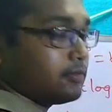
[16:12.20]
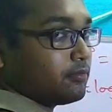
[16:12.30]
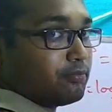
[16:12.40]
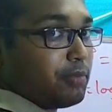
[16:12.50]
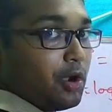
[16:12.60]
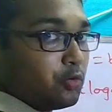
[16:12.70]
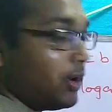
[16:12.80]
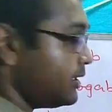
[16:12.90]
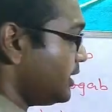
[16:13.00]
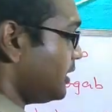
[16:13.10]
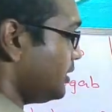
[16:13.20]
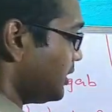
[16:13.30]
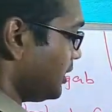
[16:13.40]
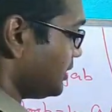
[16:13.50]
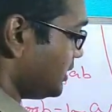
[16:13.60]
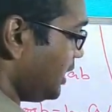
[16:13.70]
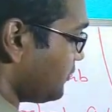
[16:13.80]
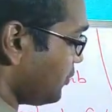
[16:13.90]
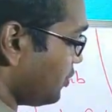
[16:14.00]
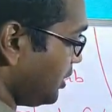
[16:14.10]
power 1 here,
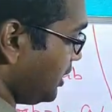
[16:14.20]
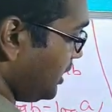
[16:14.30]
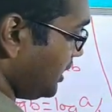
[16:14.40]
therefore it